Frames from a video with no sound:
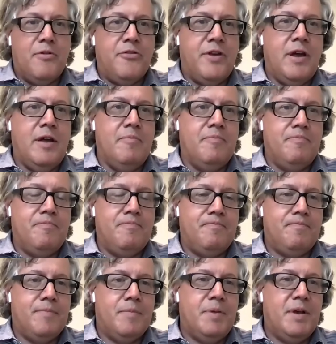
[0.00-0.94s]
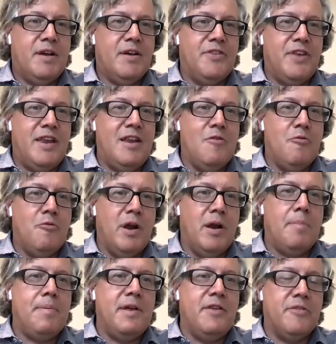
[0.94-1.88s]
percent because they didn't
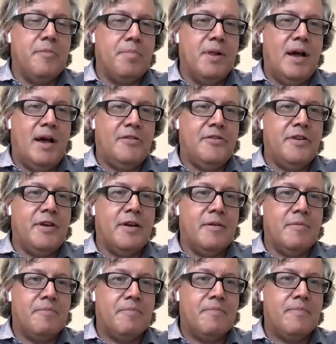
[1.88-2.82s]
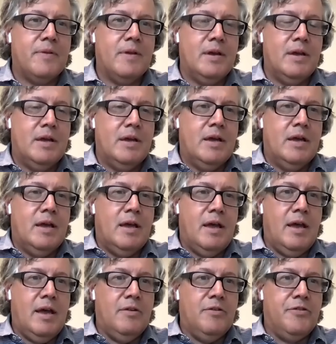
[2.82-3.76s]
run a piece of plastic.
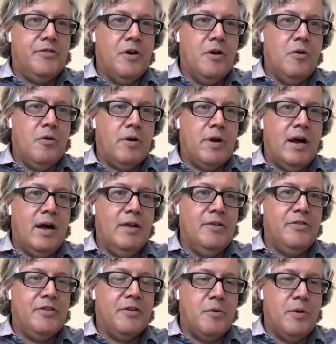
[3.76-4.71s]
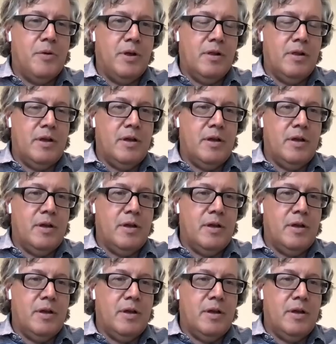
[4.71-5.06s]
And so consequently,